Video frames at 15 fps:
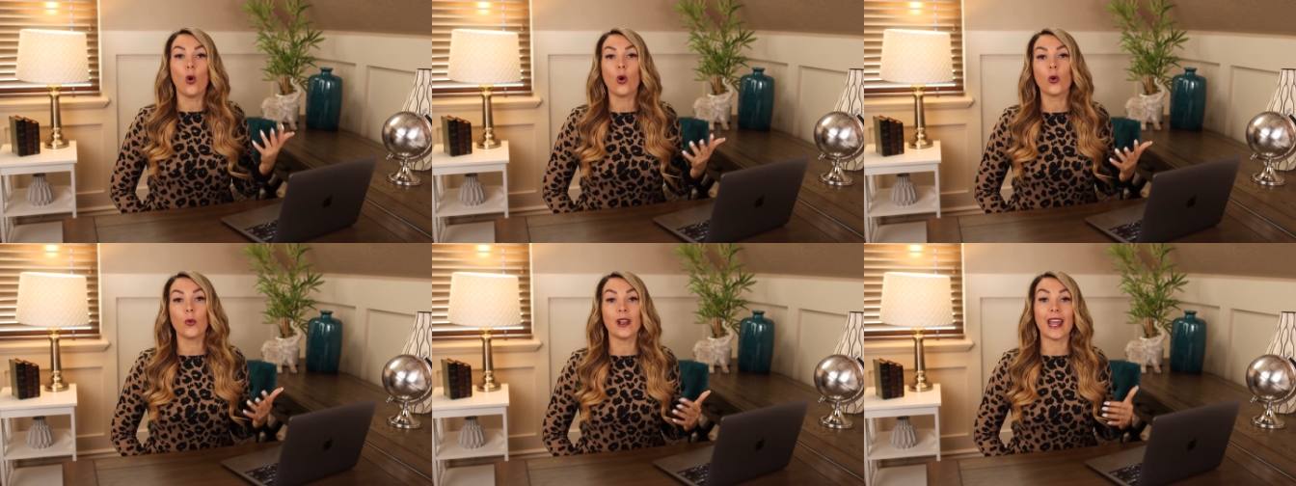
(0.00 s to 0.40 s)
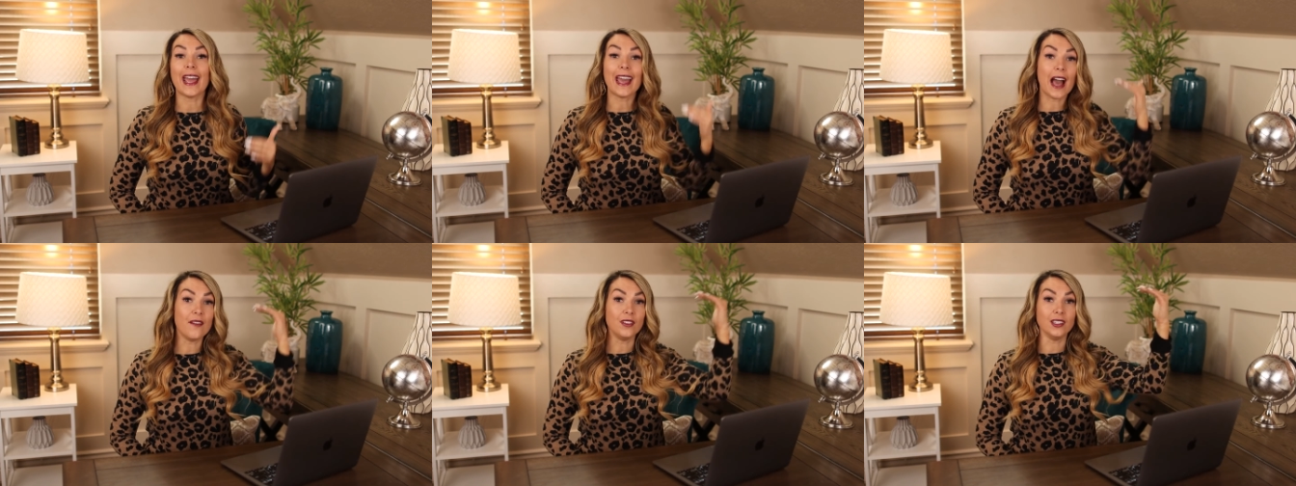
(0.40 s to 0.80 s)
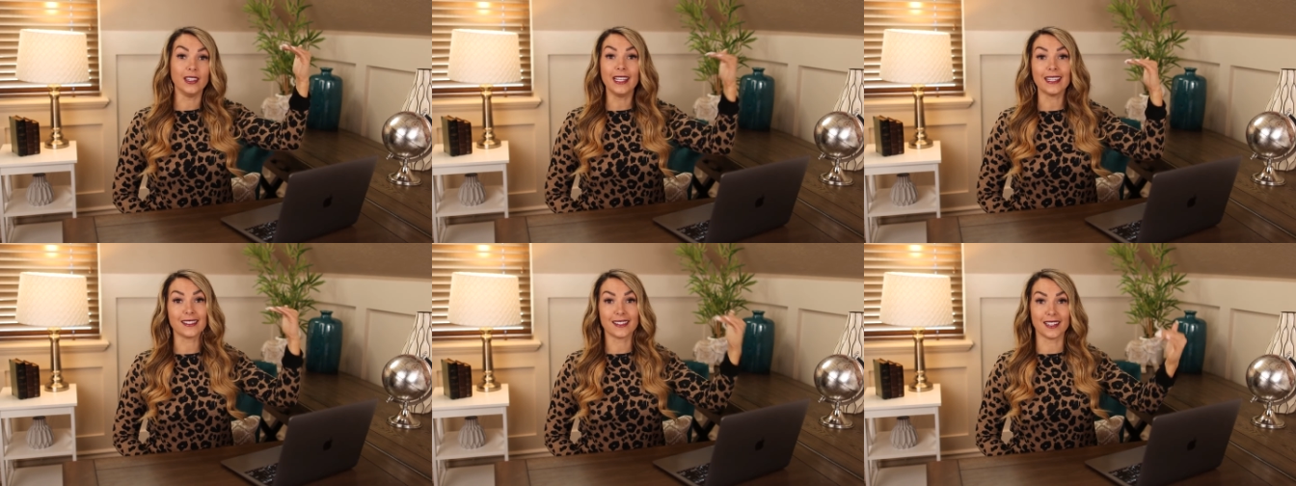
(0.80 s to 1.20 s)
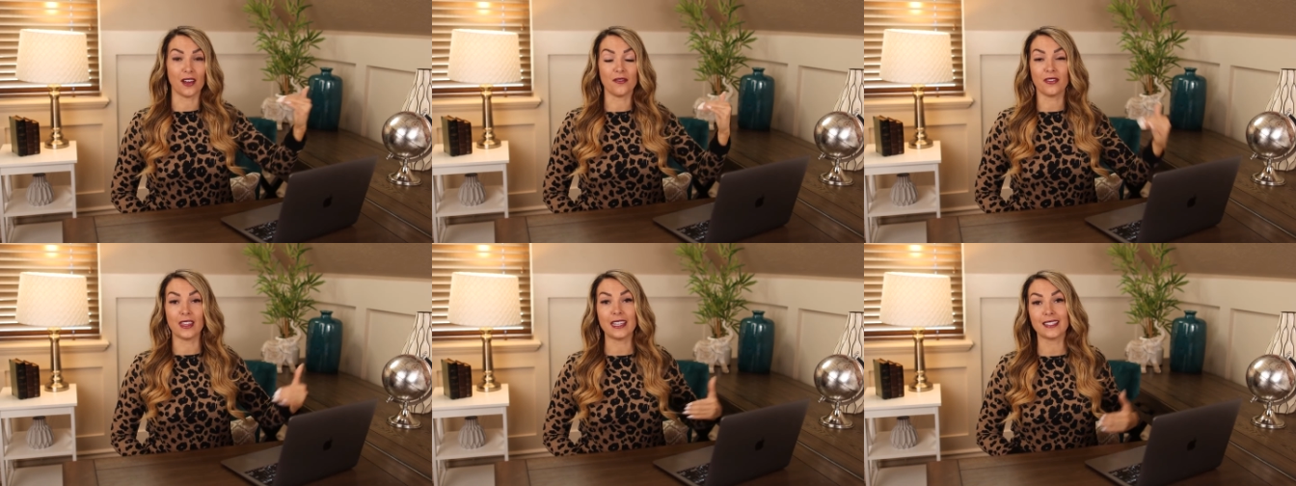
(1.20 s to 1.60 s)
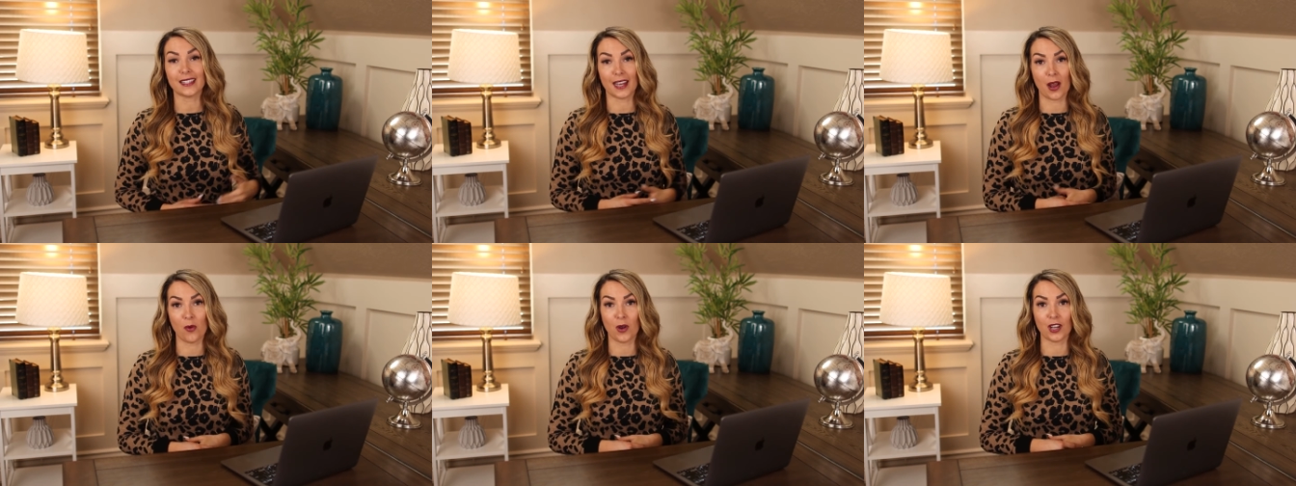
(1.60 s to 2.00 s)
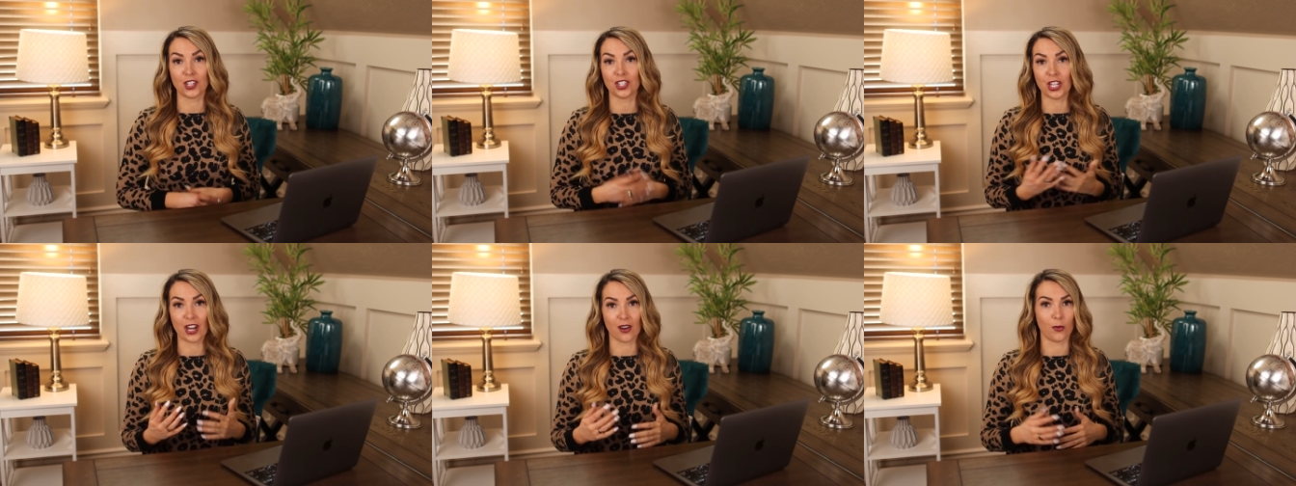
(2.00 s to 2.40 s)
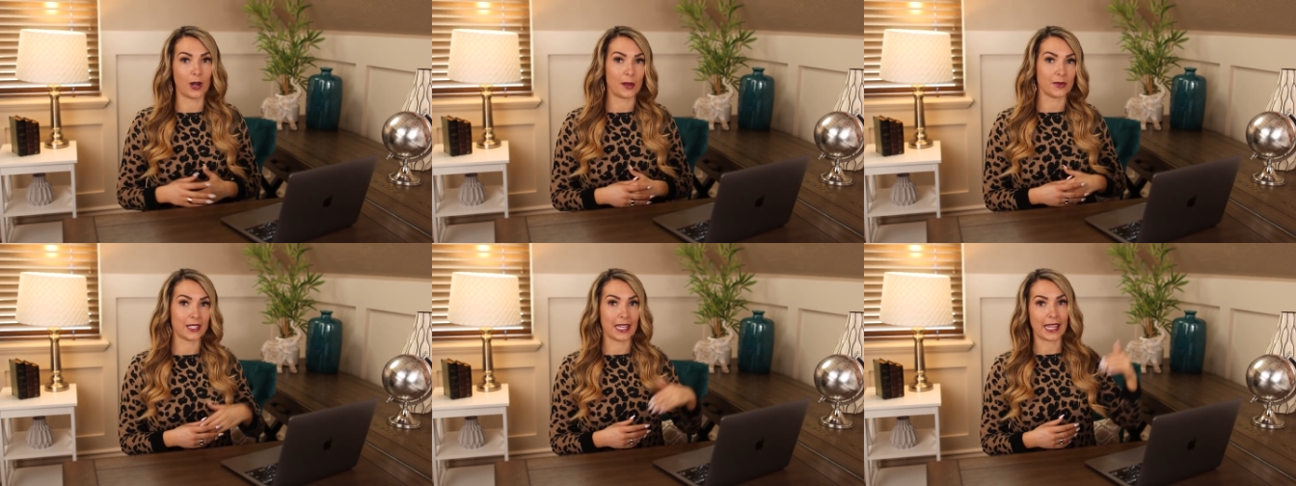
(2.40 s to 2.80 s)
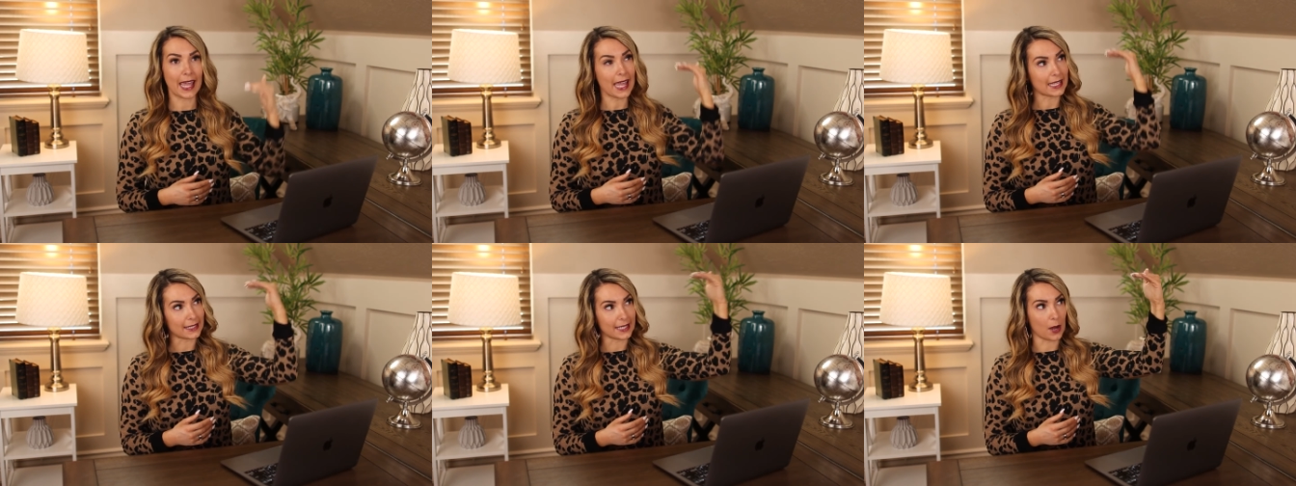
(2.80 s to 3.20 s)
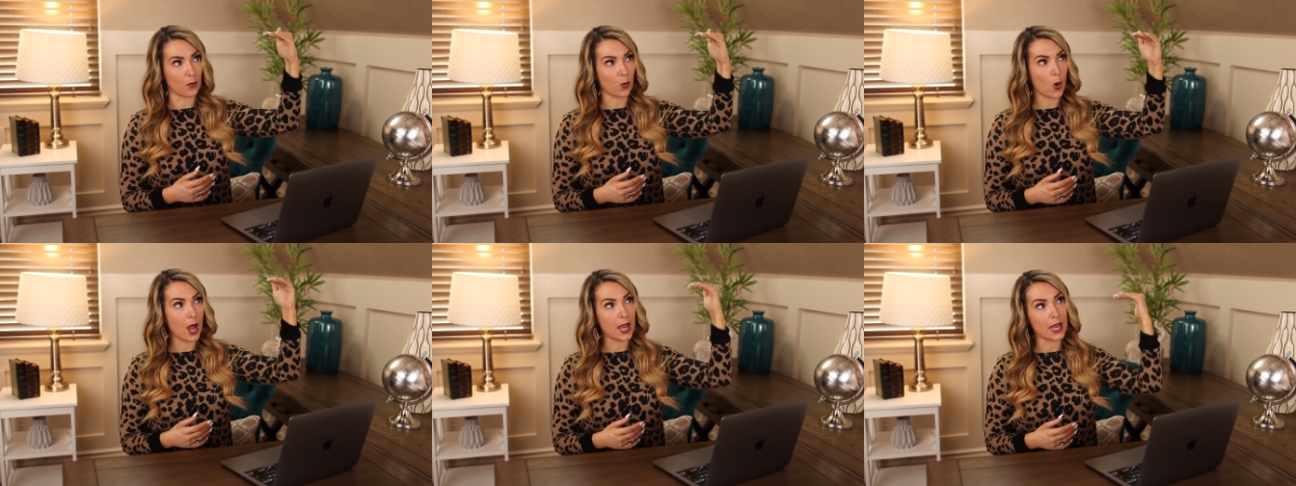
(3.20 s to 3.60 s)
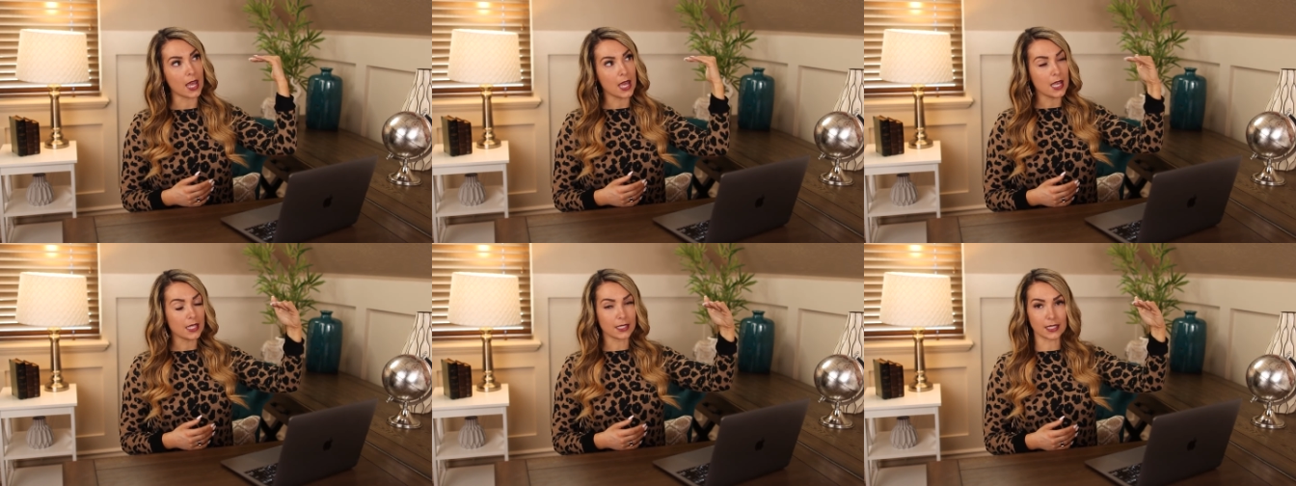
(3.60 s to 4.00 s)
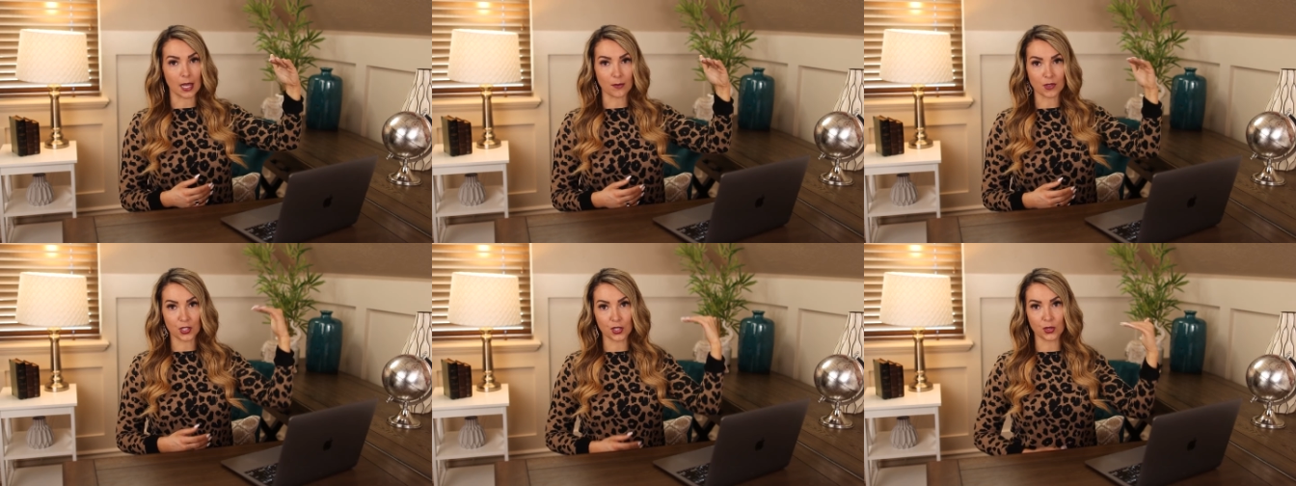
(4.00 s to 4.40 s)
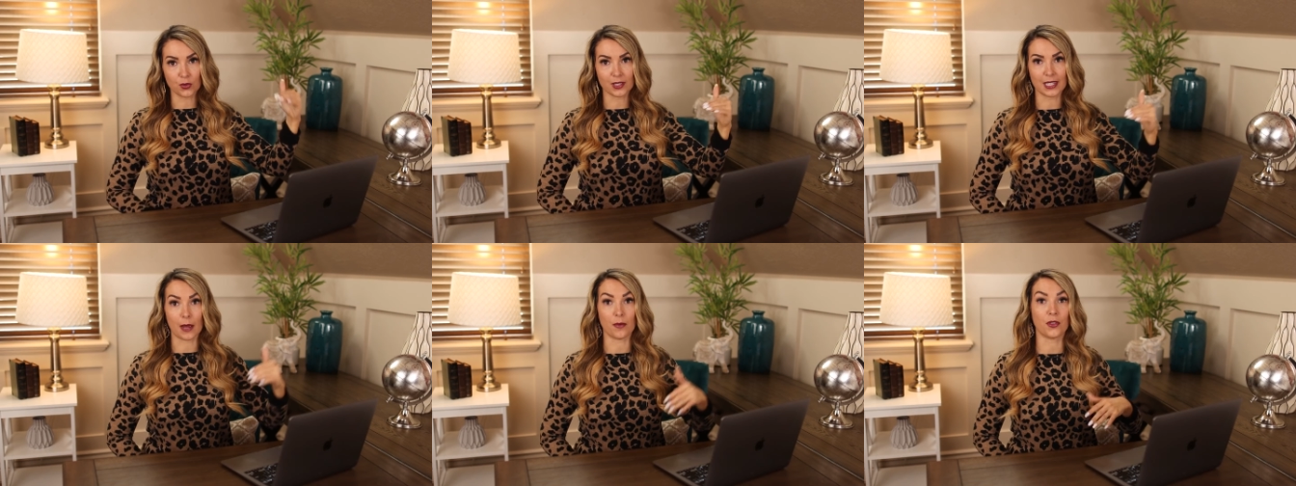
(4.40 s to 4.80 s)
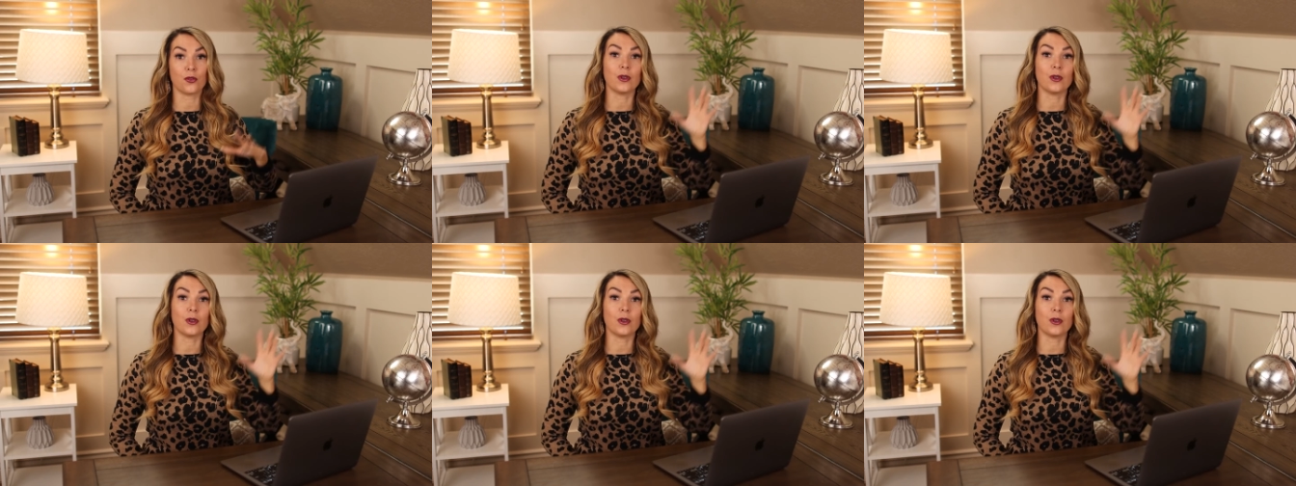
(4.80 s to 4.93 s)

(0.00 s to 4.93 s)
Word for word: Or when I have a list of things that I want to share, when I'm saying, hey, step one, step two, step